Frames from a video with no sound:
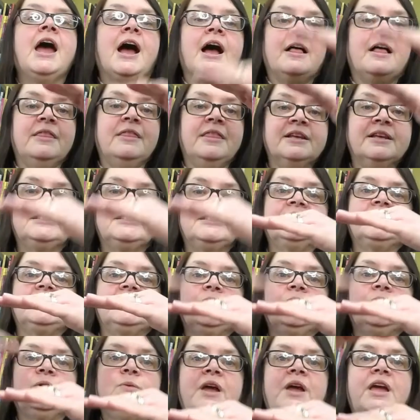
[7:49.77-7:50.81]
This is
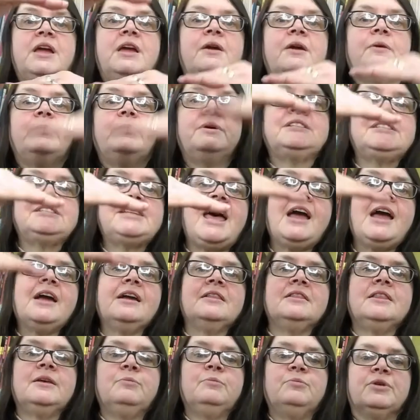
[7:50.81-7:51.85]
the way we stack
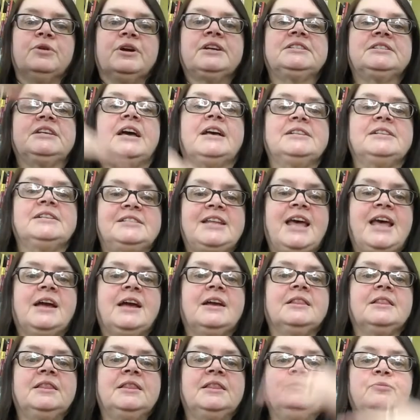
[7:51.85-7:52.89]
the bricks,
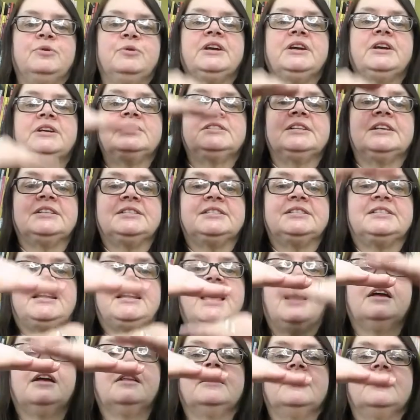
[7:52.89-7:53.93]
stack the bricks,
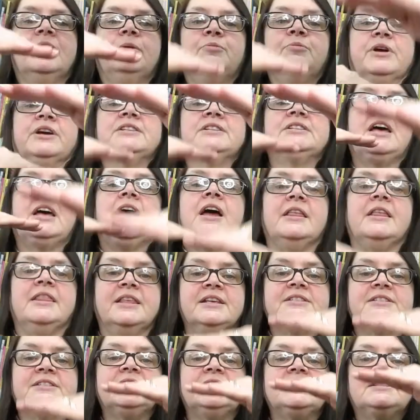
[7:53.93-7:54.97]
stack the bricks.
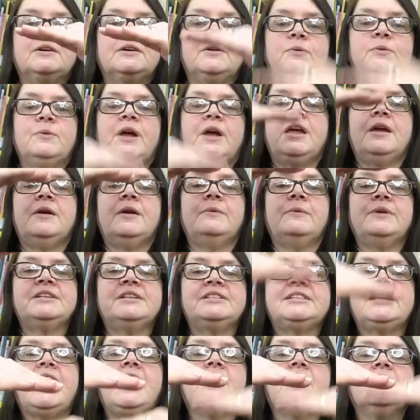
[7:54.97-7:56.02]
This is the way we
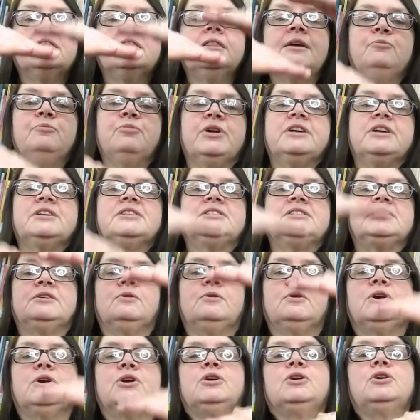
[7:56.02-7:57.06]
stack the bricks
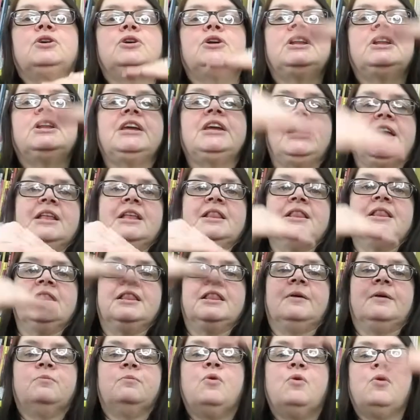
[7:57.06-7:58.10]
so early in
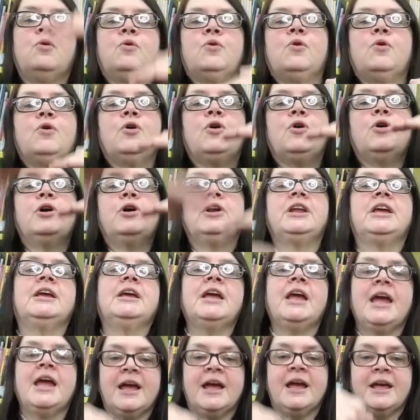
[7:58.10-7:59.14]
the morning.
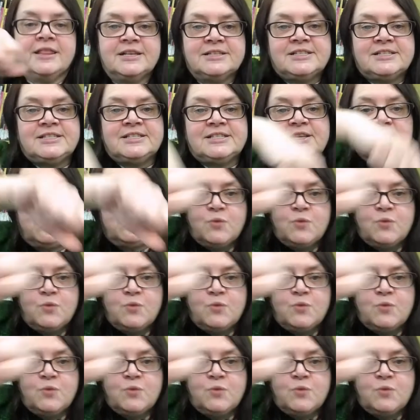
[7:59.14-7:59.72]
This is the